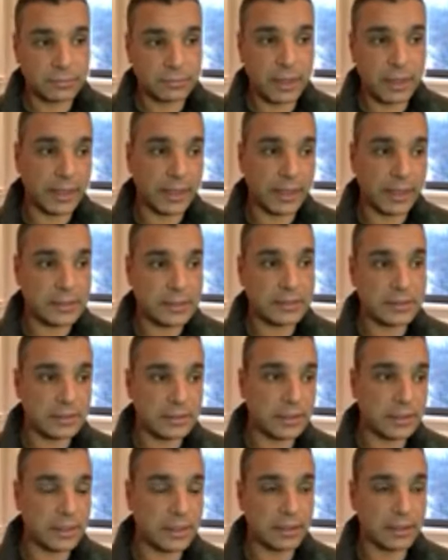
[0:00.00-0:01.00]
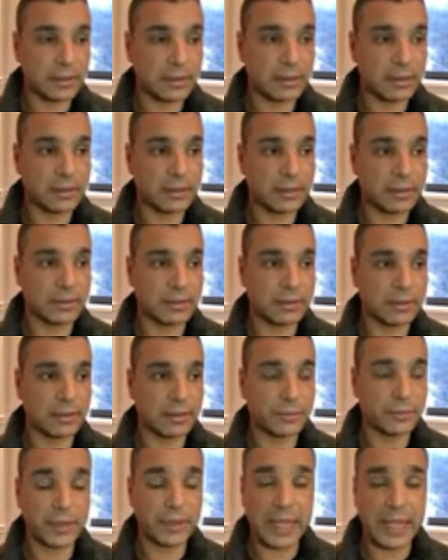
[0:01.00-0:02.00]
I guess, uh, uh, uh,
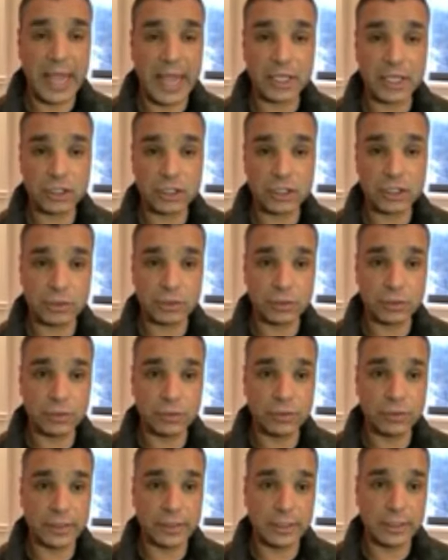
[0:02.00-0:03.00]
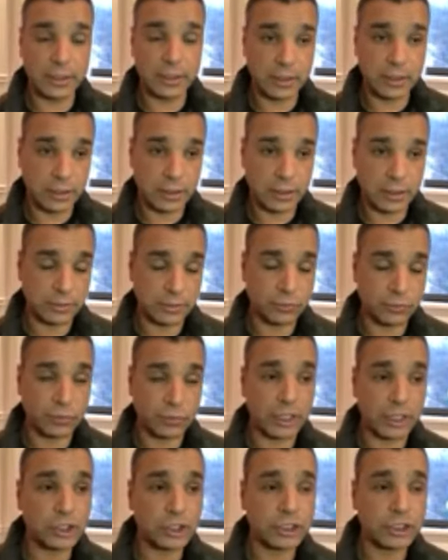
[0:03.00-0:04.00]
reaction to the
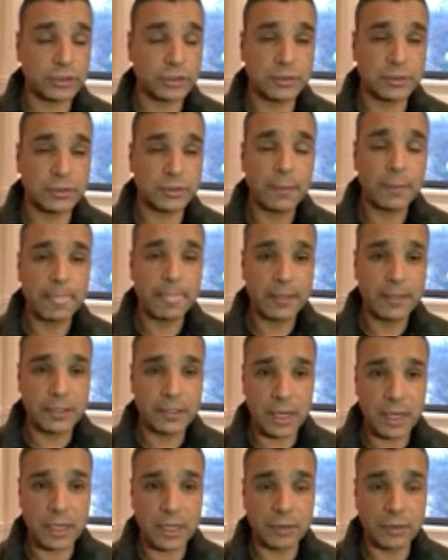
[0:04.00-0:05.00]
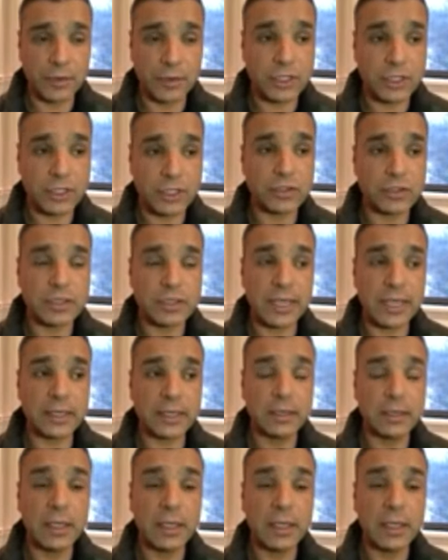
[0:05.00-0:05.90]
Russian declaration said